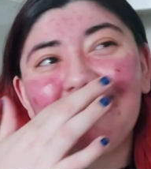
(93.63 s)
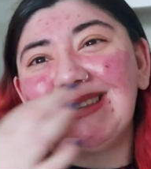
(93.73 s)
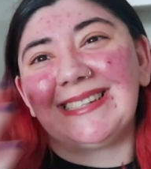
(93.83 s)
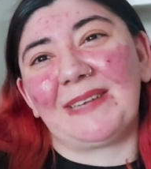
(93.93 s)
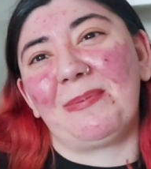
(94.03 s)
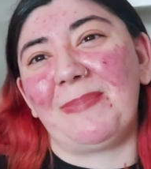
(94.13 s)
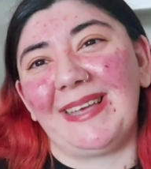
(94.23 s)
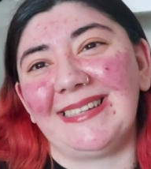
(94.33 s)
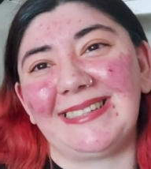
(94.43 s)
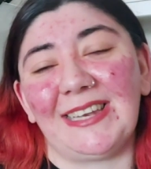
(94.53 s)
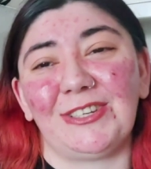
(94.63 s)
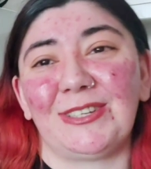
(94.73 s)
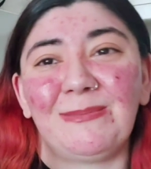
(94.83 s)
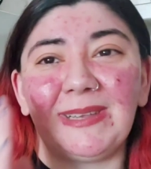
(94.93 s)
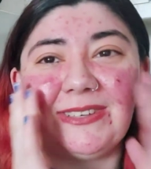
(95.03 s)
things up a bit instead of
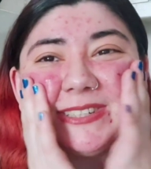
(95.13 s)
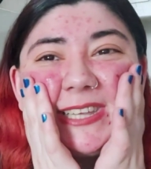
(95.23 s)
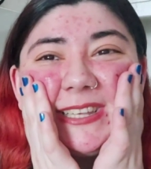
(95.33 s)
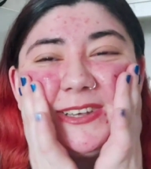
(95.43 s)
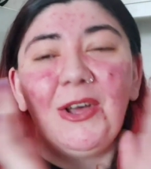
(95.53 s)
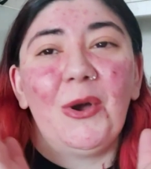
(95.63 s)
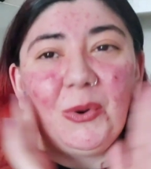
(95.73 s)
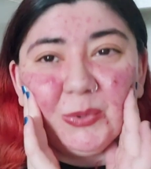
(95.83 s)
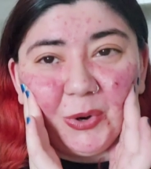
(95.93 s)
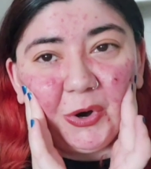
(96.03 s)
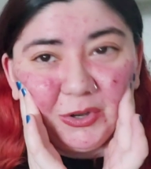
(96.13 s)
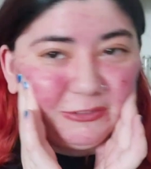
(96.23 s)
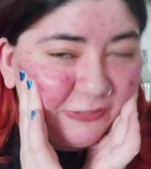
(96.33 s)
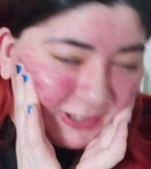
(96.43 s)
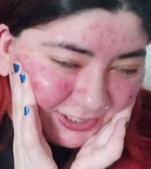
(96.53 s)
just me looking all hot
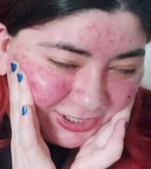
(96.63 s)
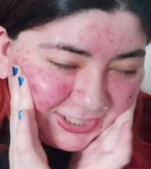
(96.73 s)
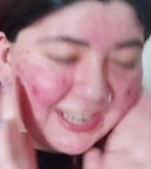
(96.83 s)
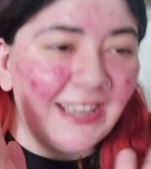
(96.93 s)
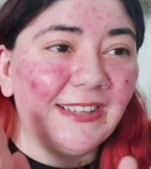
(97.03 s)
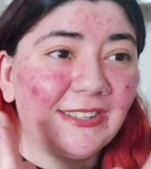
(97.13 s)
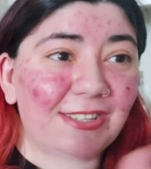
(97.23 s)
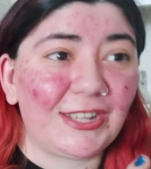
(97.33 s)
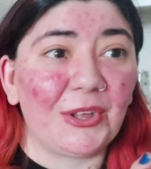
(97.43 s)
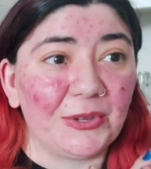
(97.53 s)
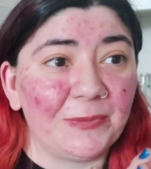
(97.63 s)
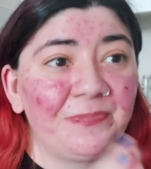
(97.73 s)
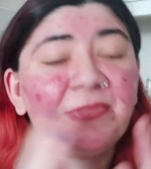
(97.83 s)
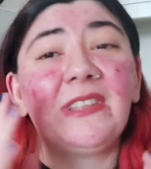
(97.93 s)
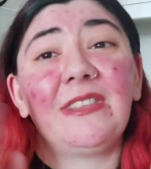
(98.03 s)
and flushed. So
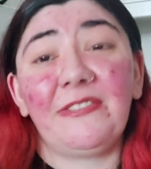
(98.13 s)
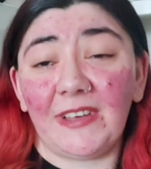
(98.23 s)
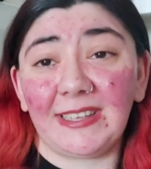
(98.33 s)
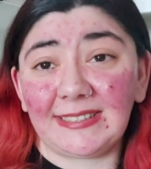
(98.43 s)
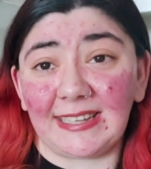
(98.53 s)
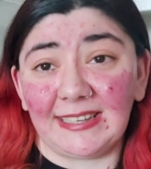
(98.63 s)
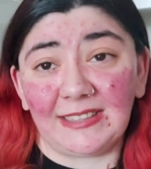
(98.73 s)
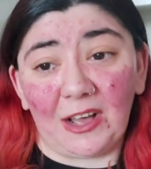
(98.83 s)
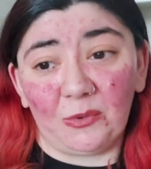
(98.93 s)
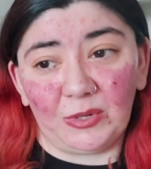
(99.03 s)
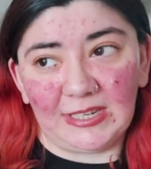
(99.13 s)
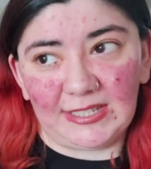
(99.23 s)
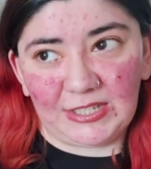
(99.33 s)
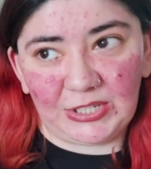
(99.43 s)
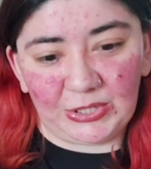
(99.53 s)
the first thing that I wanted
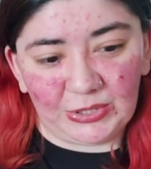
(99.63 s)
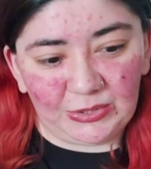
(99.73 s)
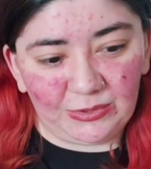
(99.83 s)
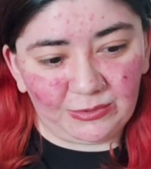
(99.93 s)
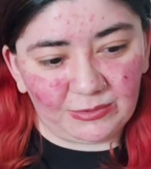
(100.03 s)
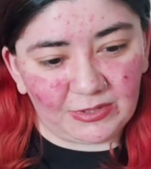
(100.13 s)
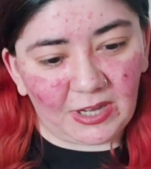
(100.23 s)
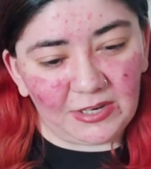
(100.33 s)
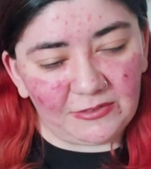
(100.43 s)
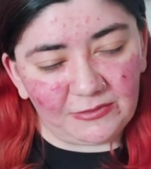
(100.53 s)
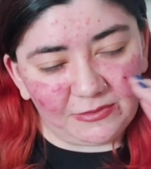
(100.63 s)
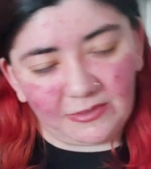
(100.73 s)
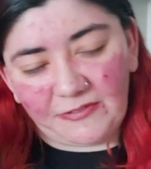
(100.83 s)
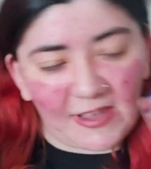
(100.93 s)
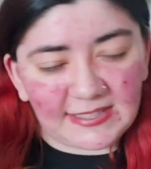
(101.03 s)
to kind of, the
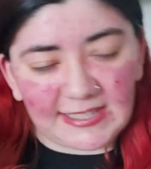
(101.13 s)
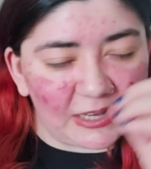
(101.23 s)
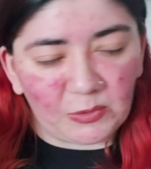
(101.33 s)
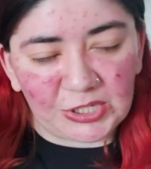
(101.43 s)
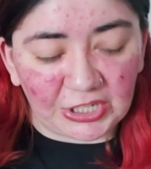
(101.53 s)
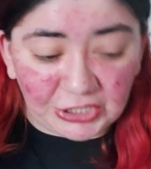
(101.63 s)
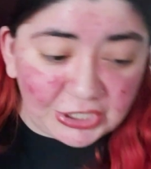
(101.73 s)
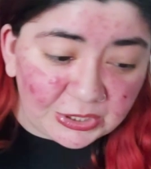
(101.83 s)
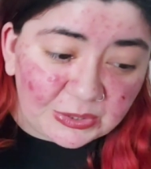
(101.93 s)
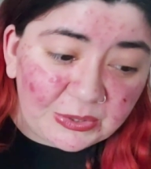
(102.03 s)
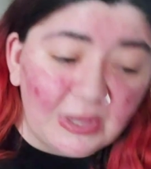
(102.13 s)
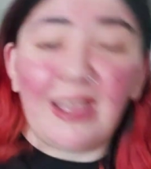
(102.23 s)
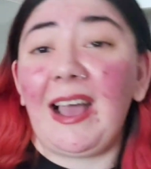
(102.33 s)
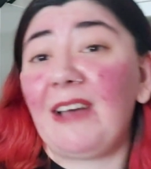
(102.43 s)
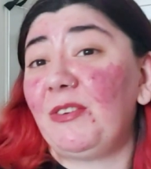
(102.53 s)
first thing I wish I knew,
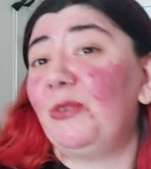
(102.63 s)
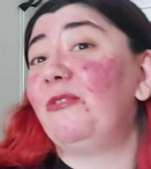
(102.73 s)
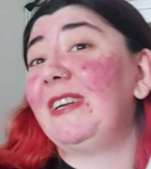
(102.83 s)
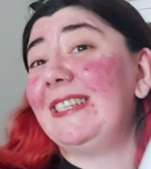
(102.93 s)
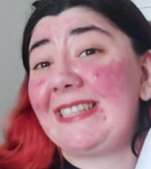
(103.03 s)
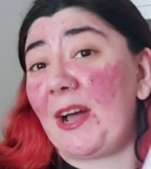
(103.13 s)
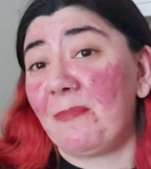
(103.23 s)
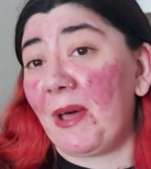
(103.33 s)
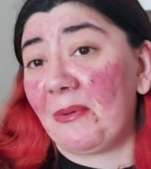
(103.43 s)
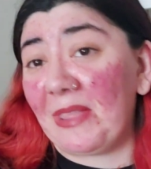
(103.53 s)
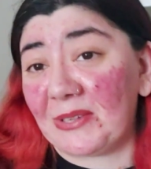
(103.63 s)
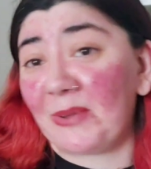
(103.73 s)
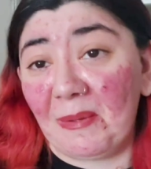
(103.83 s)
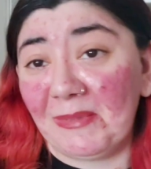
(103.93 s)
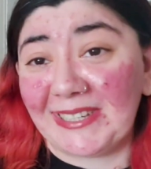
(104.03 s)
I have it all written down by the way, that's
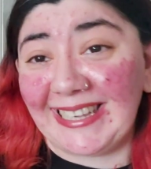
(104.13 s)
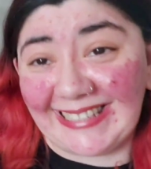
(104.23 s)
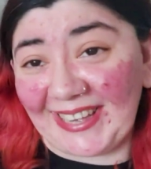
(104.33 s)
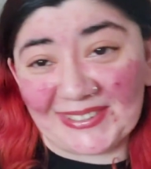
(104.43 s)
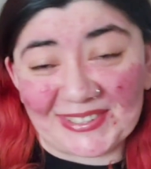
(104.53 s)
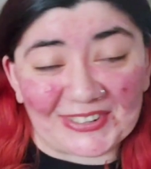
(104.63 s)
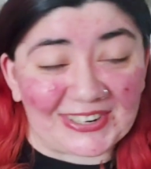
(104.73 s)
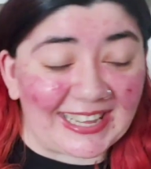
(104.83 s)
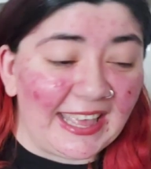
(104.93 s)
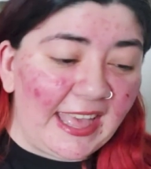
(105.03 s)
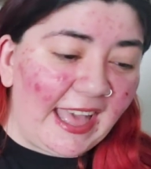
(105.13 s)
why I'm looking down, sorry,